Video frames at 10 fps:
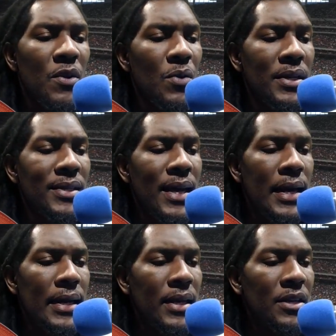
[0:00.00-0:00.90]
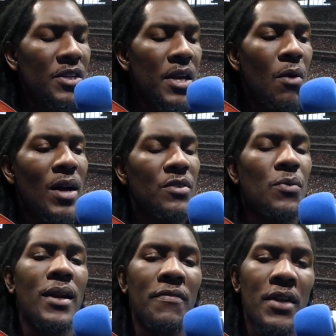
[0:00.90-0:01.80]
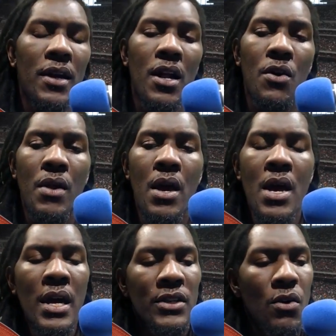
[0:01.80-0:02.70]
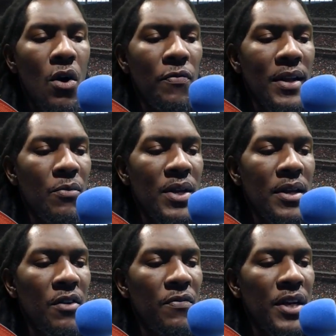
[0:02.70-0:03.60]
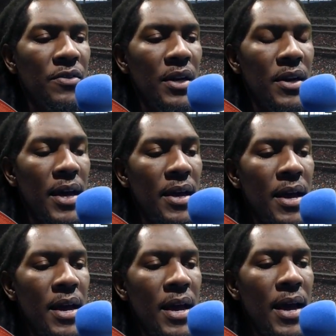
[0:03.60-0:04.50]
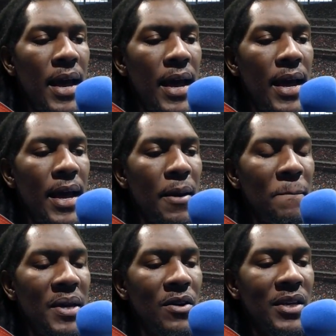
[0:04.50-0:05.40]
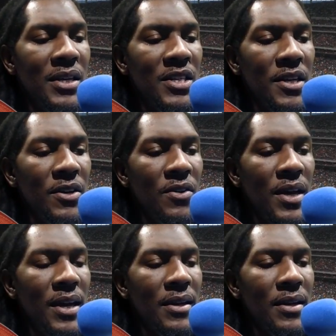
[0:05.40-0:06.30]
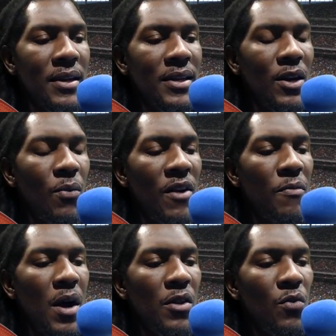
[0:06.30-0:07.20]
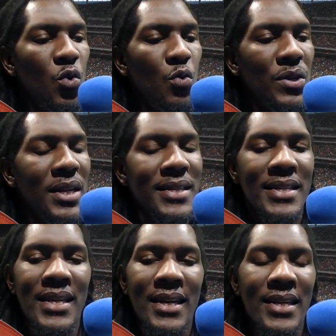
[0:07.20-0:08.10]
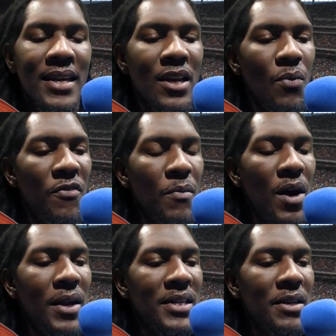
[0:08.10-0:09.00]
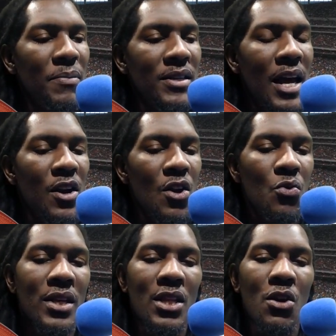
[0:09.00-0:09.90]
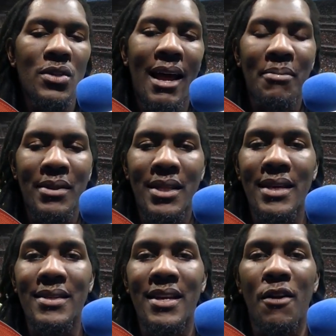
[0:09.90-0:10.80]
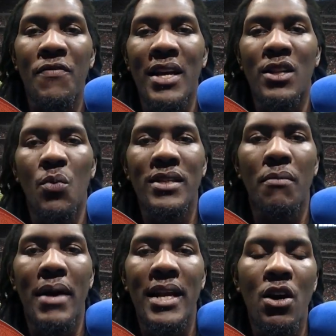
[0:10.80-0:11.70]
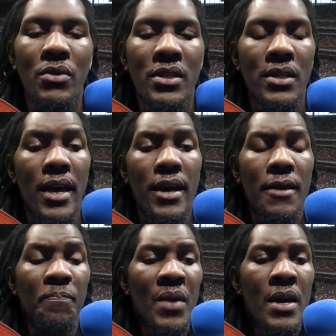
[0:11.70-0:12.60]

He wouldn't have said anything. Deshaun Watson would have left it alone. So hopefully we can get a victory today, and Bill can chill and get away from all the rumors. Let's just, like I said, get away from all that shit, because I know that those type of things can affect the way somebody coaches a game.